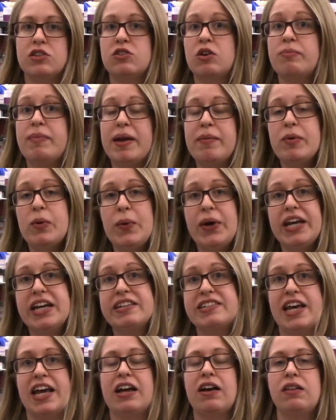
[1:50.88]
So, maybe we
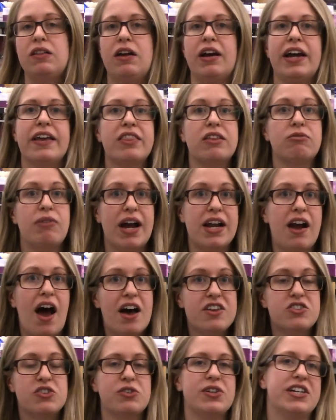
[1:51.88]
could take a look at the
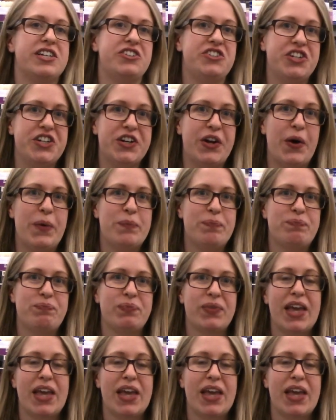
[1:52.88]
rhinoceros genome,